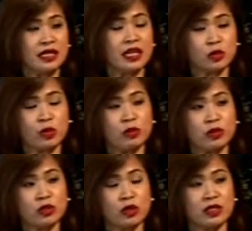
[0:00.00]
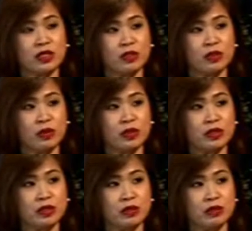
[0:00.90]
and that's when we started to go
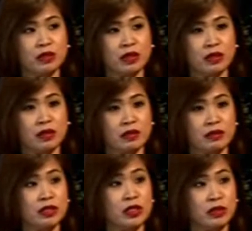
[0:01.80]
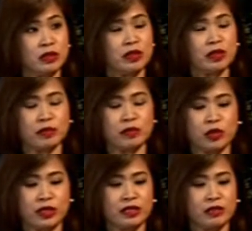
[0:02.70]
into the
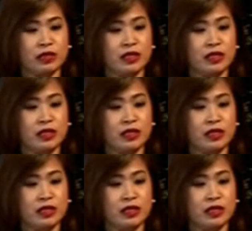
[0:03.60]
security.